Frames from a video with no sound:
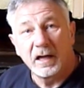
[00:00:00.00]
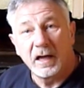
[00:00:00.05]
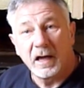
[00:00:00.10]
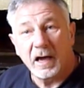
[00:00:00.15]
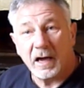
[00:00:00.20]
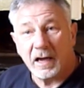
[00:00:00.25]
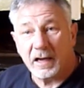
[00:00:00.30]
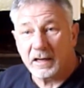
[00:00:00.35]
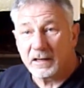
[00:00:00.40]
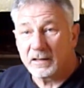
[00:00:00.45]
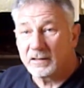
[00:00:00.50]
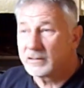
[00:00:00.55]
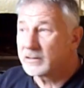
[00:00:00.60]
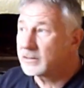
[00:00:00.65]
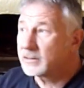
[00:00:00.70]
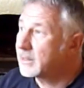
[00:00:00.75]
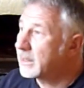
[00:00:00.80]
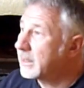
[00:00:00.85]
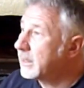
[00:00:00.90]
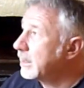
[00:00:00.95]
And
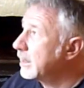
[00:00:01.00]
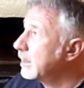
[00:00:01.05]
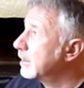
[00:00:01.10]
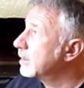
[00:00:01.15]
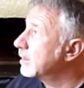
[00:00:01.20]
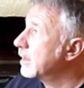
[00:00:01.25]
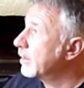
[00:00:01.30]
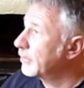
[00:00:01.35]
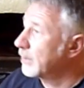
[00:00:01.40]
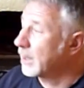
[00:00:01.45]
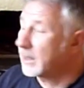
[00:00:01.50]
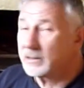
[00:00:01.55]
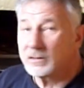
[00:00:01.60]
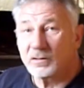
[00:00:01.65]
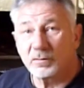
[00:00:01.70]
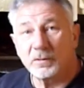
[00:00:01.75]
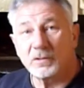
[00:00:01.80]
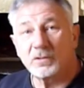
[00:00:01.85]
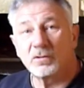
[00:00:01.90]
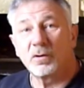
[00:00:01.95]
the nav
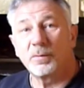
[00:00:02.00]
lights, which are